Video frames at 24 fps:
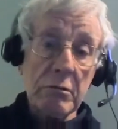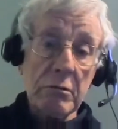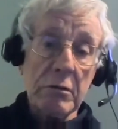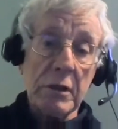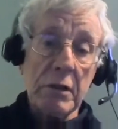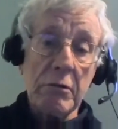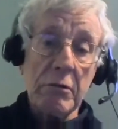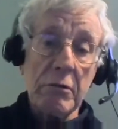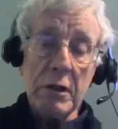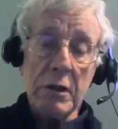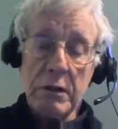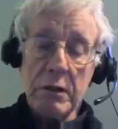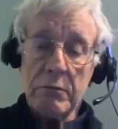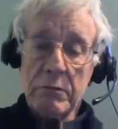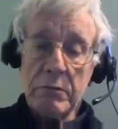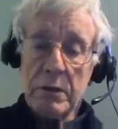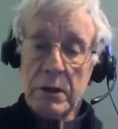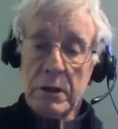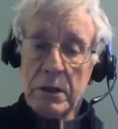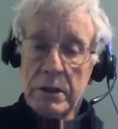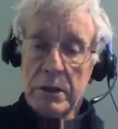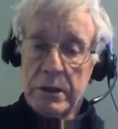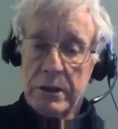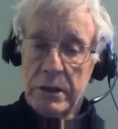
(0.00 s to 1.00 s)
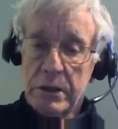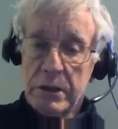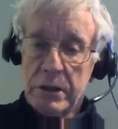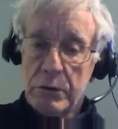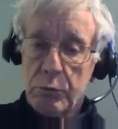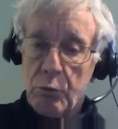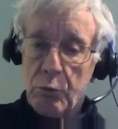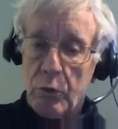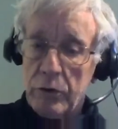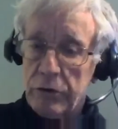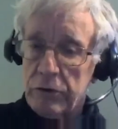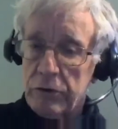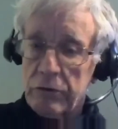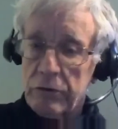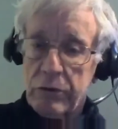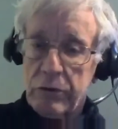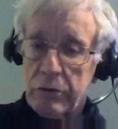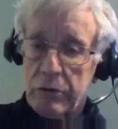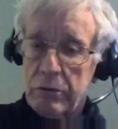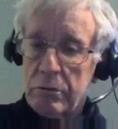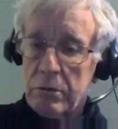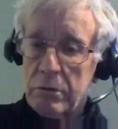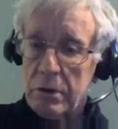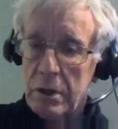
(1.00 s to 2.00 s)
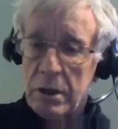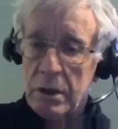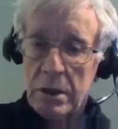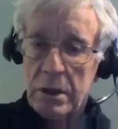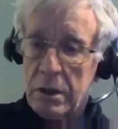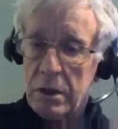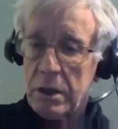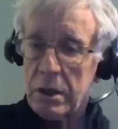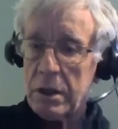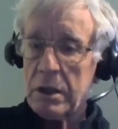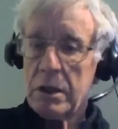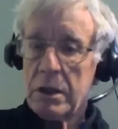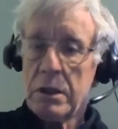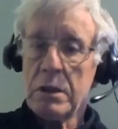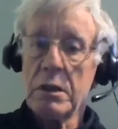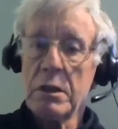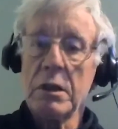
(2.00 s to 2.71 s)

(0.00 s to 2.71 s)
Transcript: They quickly realized this wasn't a